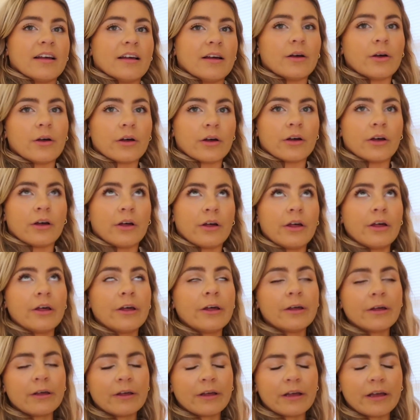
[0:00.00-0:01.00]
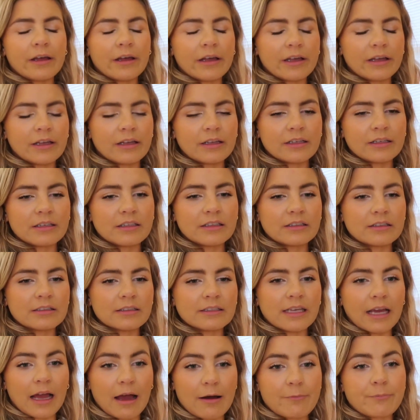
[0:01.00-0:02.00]

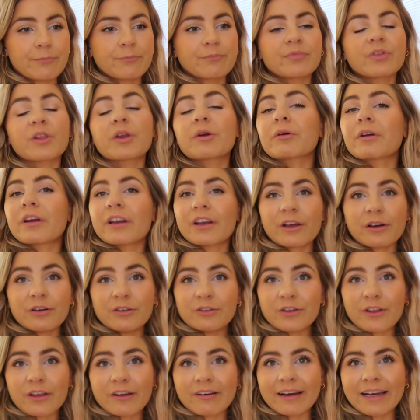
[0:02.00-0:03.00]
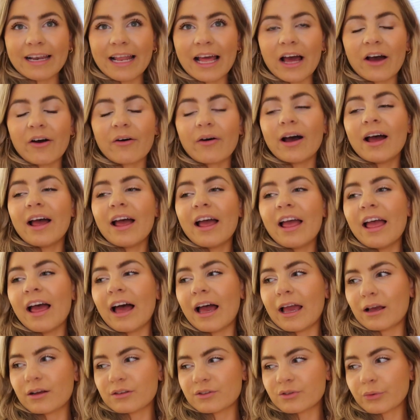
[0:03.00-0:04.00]
yeah, I'm going to go do that right now.
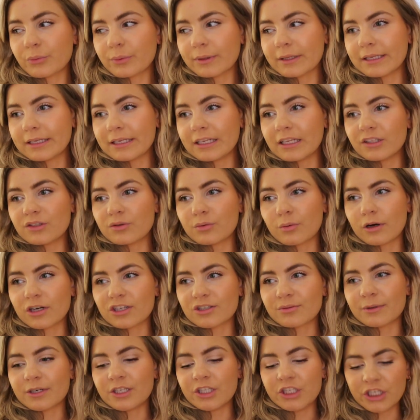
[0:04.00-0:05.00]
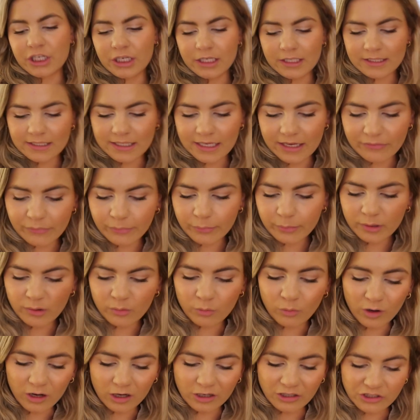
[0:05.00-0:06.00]
I also really need to wash my sheets. They haven't
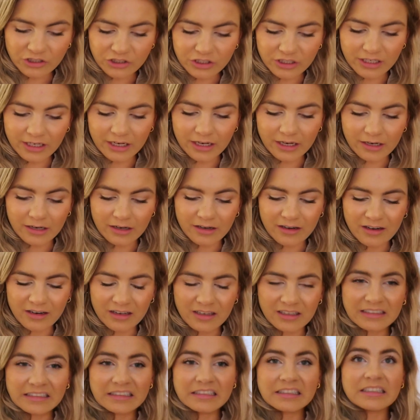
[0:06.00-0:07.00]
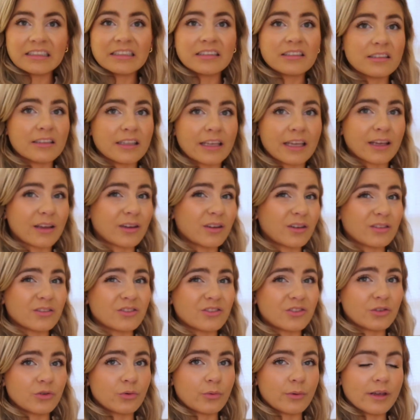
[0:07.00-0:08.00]
been washed in like
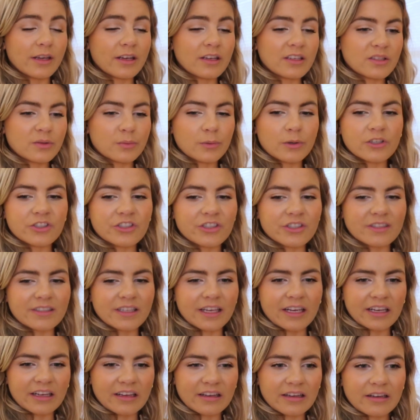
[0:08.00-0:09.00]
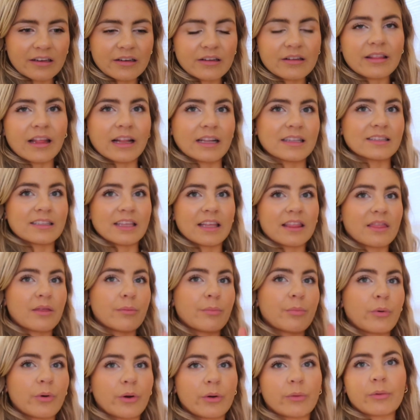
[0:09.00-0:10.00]
2 weeks, which is like, that's like the
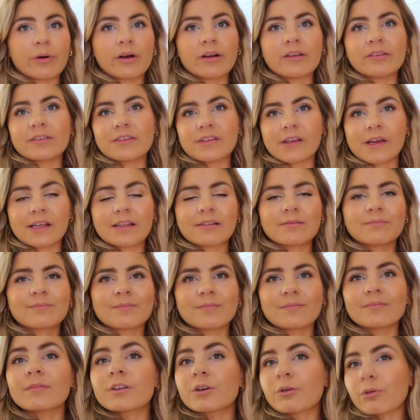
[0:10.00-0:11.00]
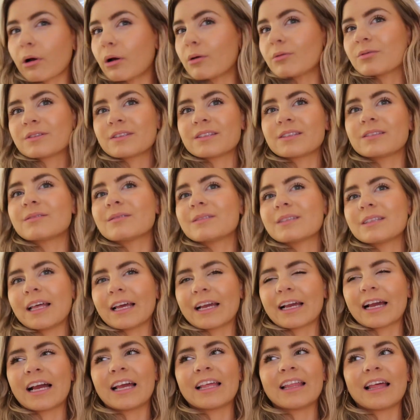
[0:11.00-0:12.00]
point where it's like gross.
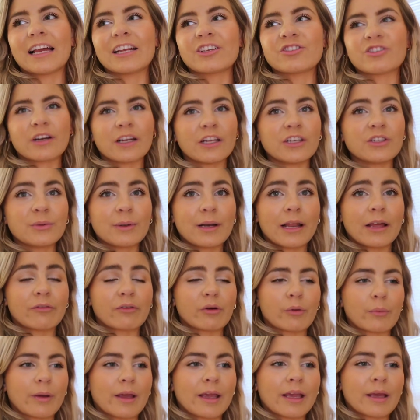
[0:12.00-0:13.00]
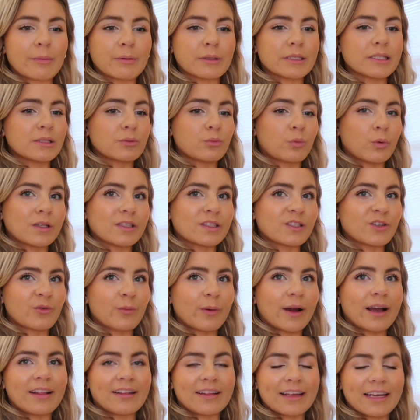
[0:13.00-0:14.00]
Like, I try to do it every week, but once in a
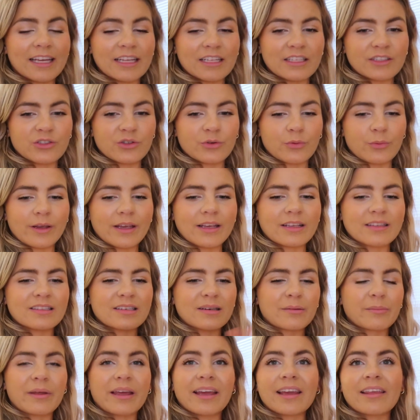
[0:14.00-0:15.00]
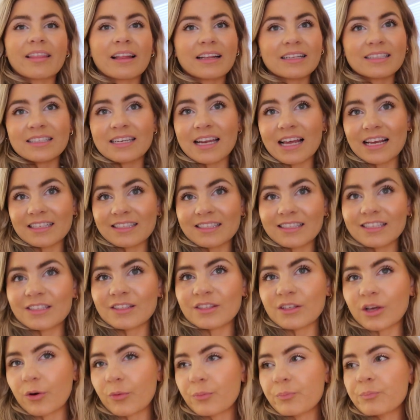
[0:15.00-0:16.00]
while I hit 2 weeks and I'm like, that's nasty.
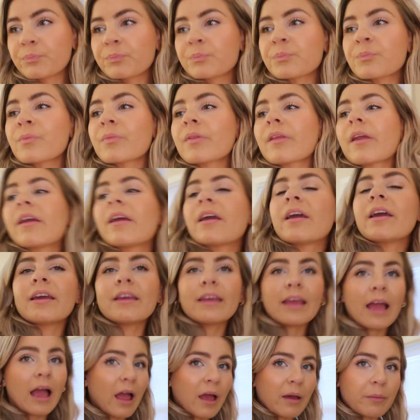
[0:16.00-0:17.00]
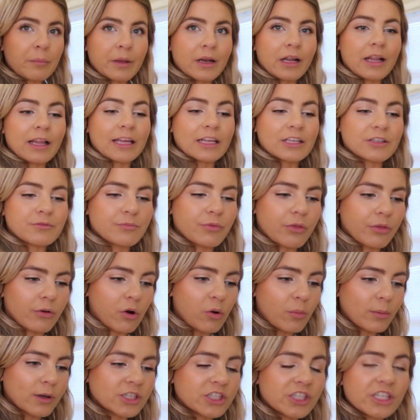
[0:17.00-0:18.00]
So, yeah, I'm gonna like
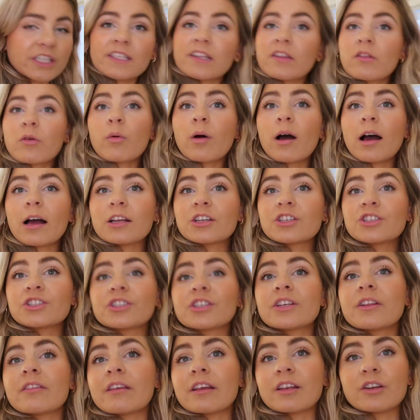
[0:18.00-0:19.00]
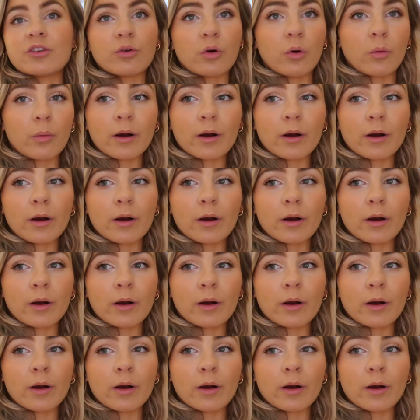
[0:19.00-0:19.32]
throw my sheets in the wash, then do a